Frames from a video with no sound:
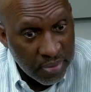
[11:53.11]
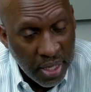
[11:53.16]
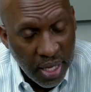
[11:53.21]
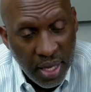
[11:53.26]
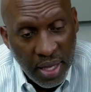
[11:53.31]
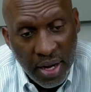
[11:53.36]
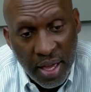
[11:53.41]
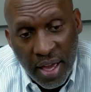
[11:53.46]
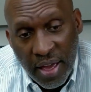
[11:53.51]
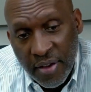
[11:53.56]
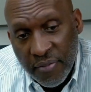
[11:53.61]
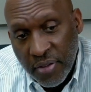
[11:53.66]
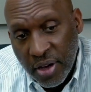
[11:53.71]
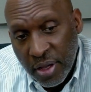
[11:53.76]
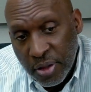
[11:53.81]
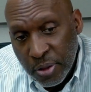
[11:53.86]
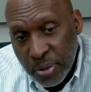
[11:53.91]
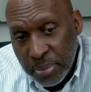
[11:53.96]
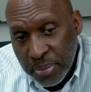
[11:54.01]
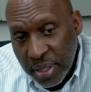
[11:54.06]
and have
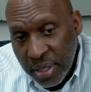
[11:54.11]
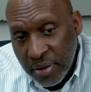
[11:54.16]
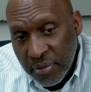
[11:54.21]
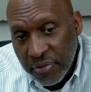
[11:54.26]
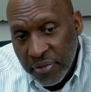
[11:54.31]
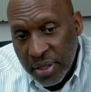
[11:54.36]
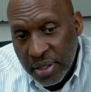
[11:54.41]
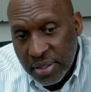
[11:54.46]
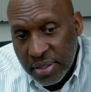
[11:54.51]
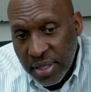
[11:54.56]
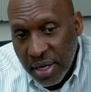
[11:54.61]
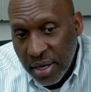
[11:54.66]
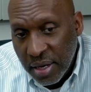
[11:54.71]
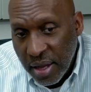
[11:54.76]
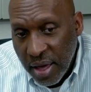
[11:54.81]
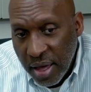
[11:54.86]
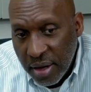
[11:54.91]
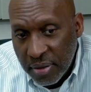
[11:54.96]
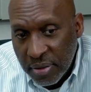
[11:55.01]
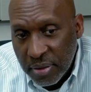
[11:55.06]
other benefits that a
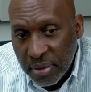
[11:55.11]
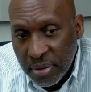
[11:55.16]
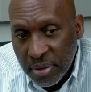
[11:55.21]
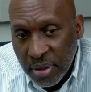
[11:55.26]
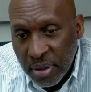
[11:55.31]
lot of